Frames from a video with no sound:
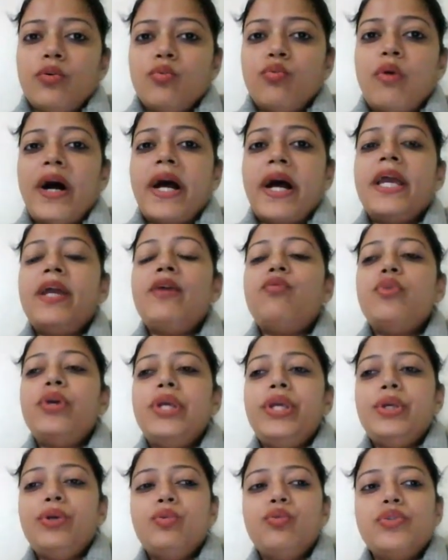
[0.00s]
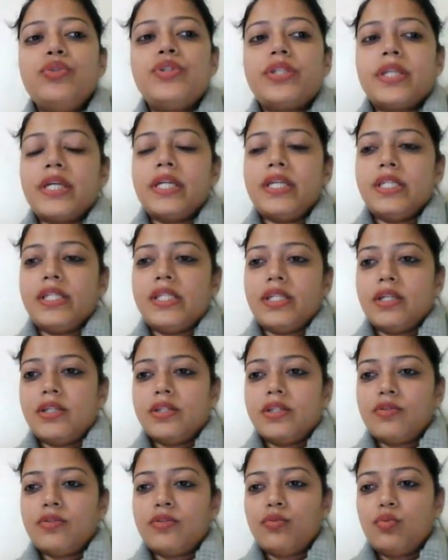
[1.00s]
why we use
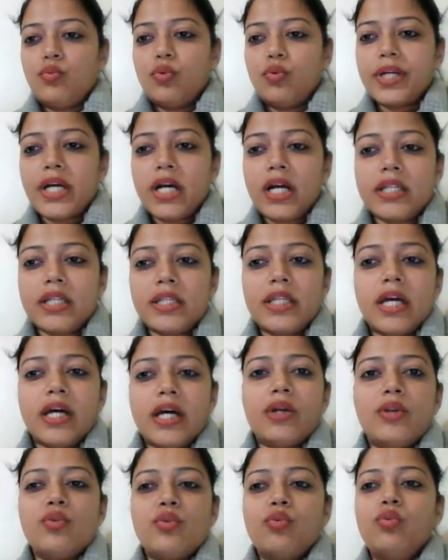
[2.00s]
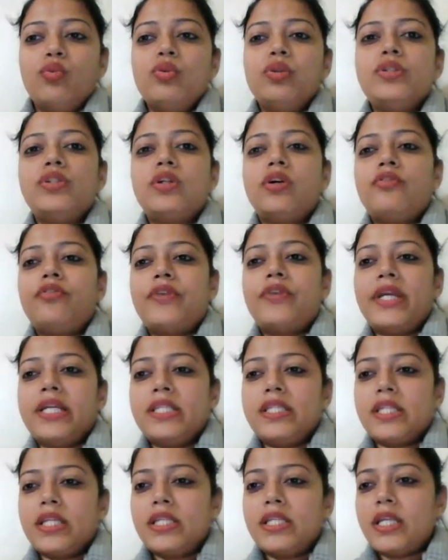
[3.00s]
tenses? What are the rules of
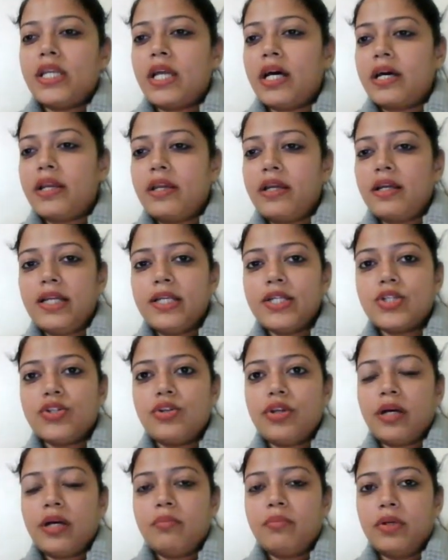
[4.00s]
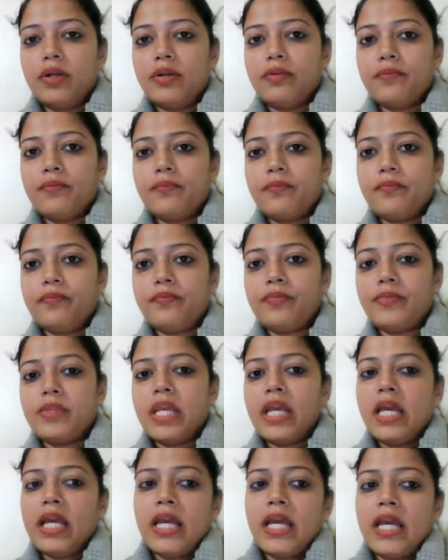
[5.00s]
tenses in our English grammar?
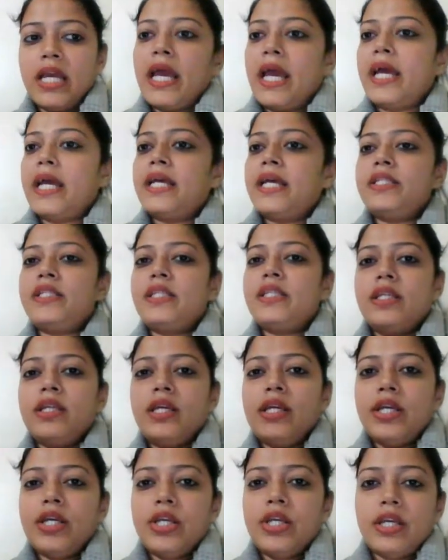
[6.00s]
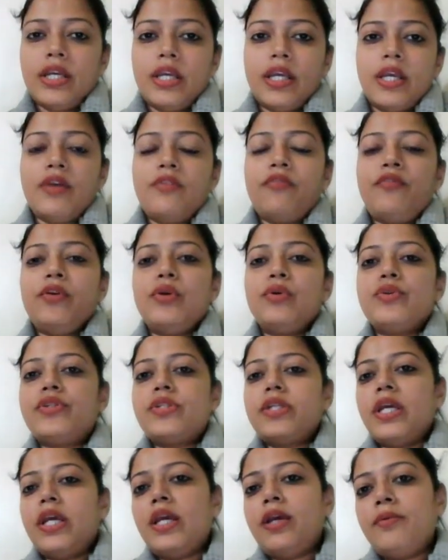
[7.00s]
As if you
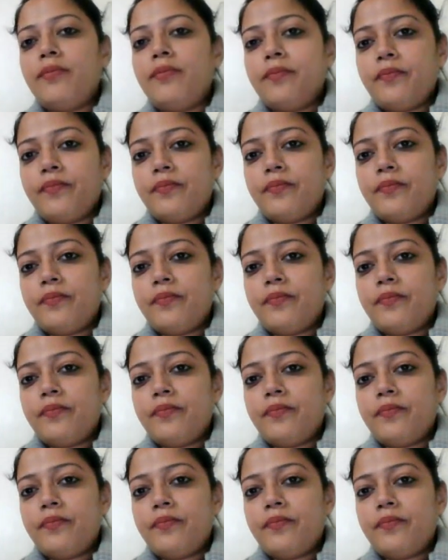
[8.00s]
say,